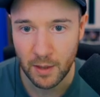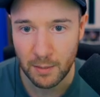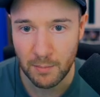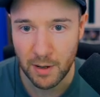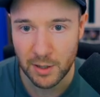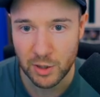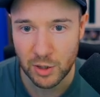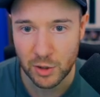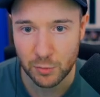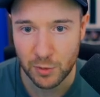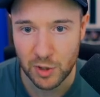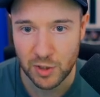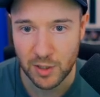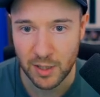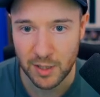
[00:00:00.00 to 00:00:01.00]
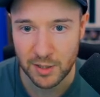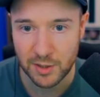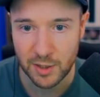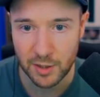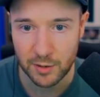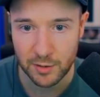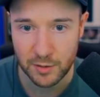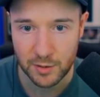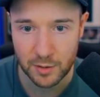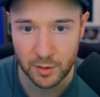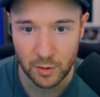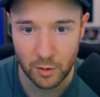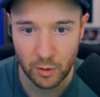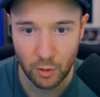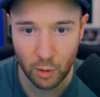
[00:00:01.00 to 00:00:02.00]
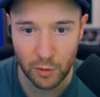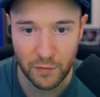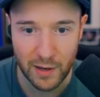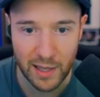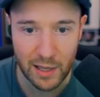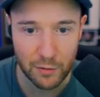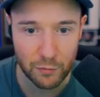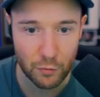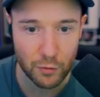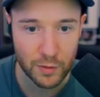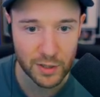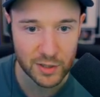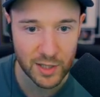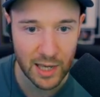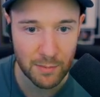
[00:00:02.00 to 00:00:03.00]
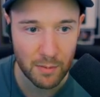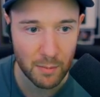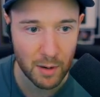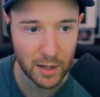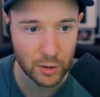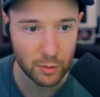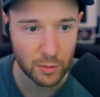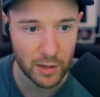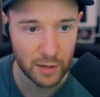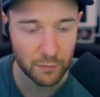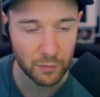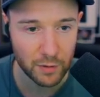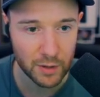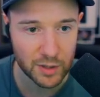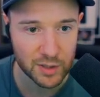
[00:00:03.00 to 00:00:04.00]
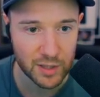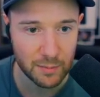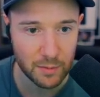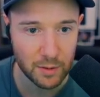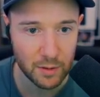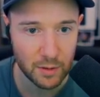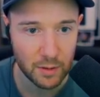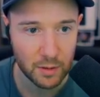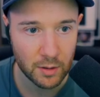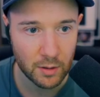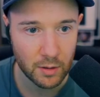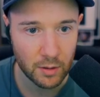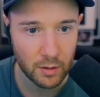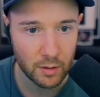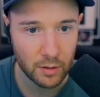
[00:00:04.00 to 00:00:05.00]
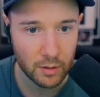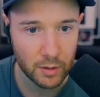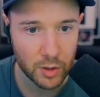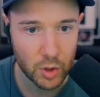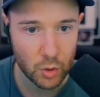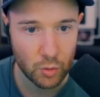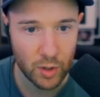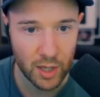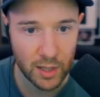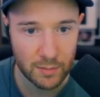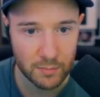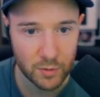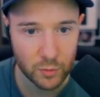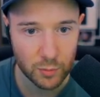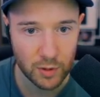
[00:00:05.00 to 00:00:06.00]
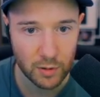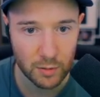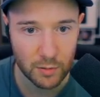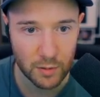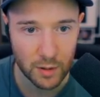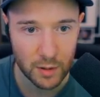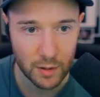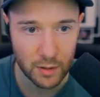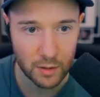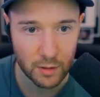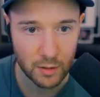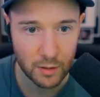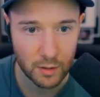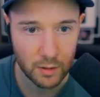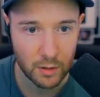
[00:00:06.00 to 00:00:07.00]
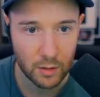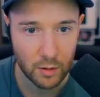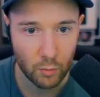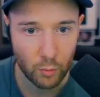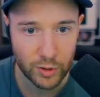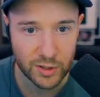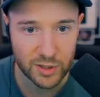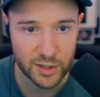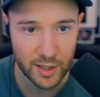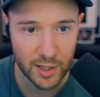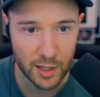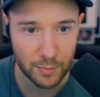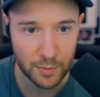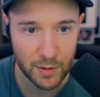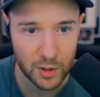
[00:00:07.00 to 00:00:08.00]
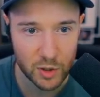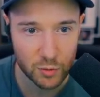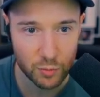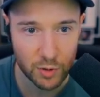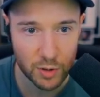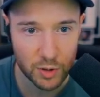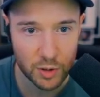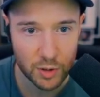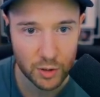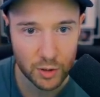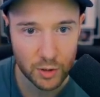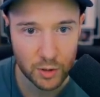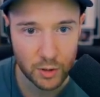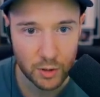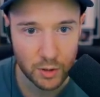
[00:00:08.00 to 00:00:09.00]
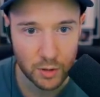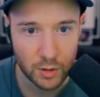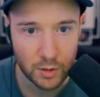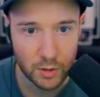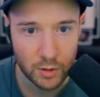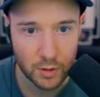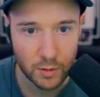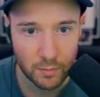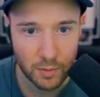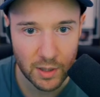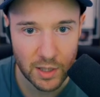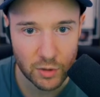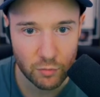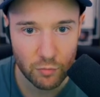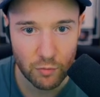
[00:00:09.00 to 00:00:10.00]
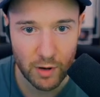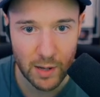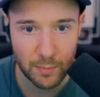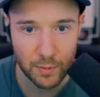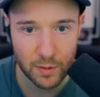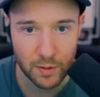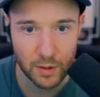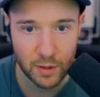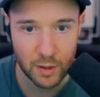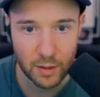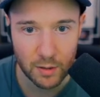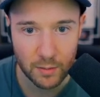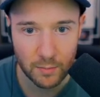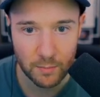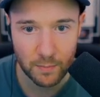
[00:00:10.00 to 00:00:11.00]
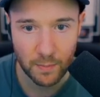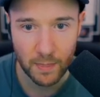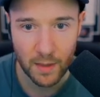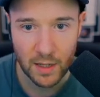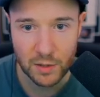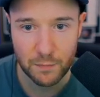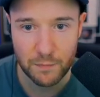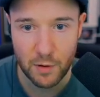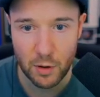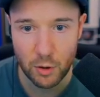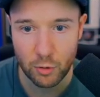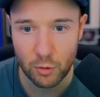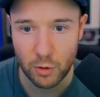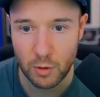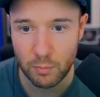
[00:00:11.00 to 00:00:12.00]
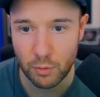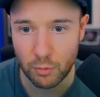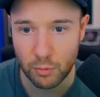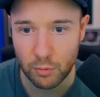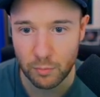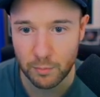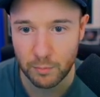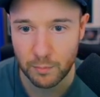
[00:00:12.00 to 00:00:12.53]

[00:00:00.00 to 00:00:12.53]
I might just switch that in a second. Or if I get through this game, I might do that for this semi. Two games with uh, one setup and then switch. He is rapid, yeah. He's very good on the ball.